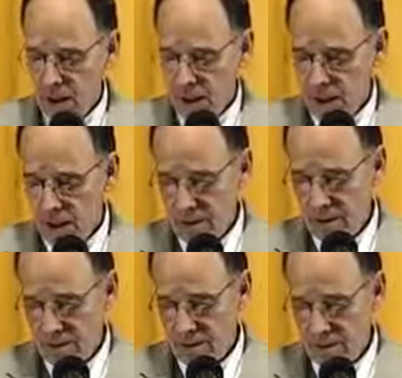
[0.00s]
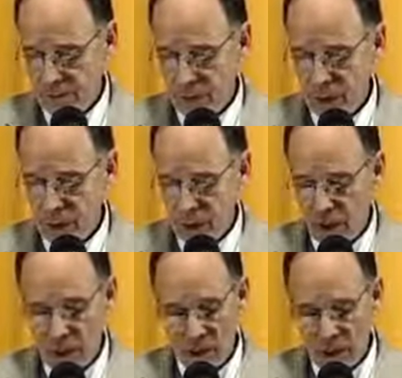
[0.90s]
Rod
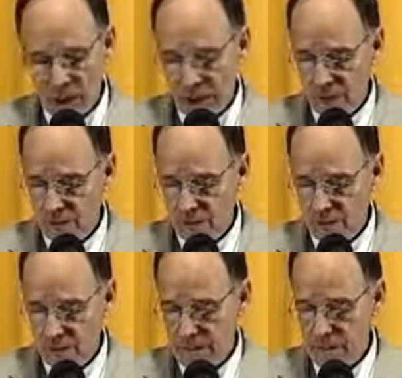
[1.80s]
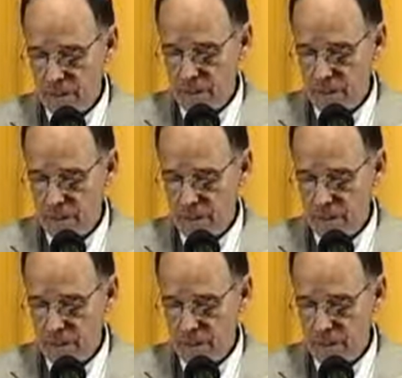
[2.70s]
McNair wrote another one, The